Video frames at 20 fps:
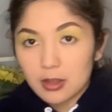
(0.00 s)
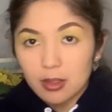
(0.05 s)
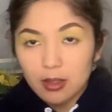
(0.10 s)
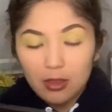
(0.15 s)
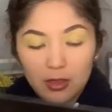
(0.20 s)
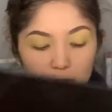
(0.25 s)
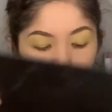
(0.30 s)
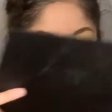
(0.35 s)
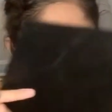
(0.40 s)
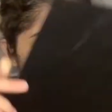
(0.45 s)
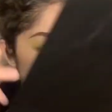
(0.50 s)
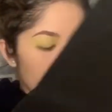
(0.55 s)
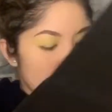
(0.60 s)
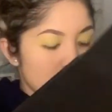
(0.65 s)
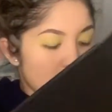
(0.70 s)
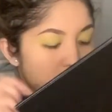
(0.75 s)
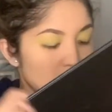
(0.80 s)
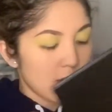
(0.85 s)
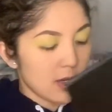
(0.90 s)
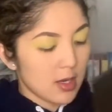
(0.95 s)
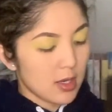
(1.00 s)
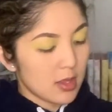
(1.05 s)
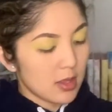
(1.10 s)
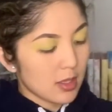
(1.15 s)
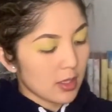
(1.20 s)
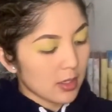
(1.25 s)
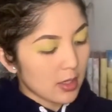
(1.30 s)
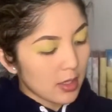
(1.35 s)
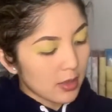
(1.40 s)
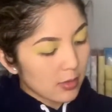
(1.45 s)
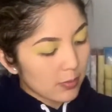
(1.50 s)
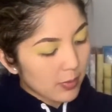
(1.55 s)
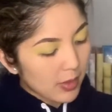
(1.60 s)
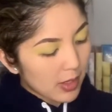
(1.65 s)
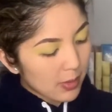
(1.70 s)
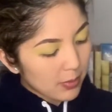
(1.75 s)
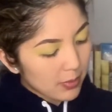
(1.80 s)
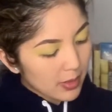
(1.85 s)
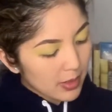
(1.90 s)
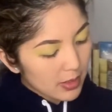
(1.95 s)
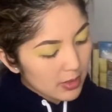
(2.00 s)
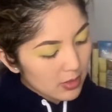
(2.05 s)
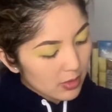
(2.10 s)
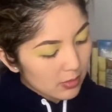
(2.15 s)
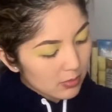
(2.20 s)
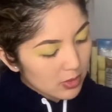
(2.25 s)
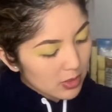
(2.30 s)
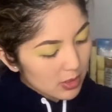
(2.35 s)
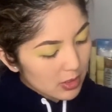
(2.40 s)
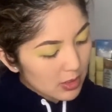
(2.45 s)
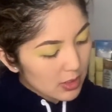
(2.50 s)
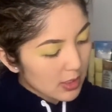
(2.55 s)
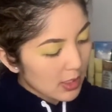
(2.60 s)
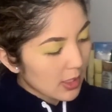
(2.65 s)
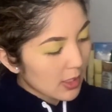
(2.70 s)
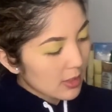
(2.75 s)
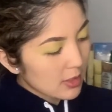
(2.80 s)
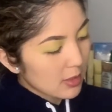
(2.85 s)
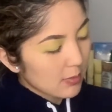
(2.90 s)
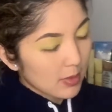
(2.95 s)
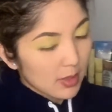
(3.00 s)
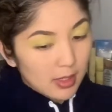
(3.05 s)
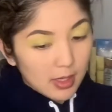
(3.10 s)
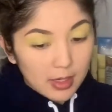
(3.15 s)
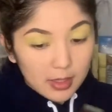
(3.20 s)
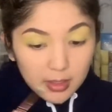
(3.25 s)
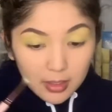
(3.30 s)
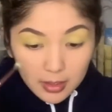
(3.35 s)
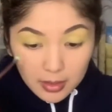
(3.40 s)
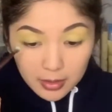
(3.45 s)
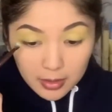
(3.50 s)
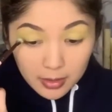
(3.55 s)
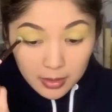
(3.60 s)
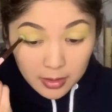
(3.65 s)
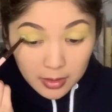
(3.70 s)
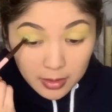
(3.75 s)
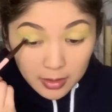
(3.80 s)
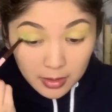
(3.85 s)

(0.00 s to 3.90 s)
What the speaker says: than the one in the ColourPop one, so I'm just going to take some of that color